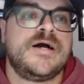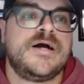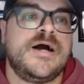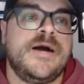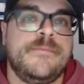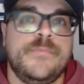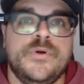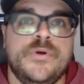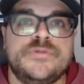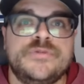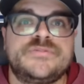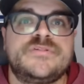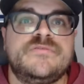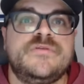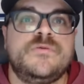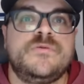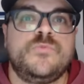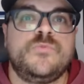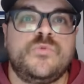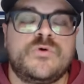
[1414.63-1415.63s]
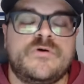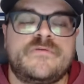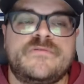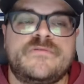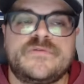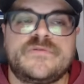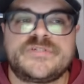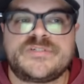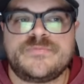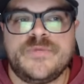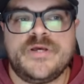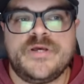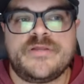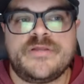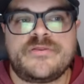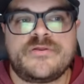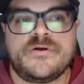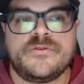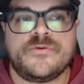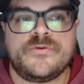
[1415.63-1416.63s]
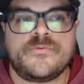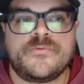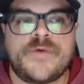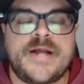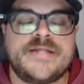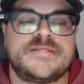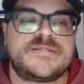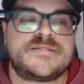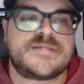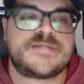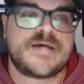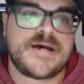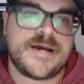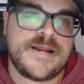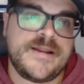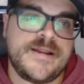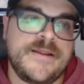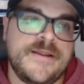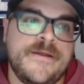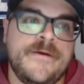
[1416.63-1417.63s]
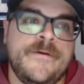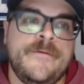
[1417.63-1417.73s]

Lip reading: Most of them were for Smith on the right side.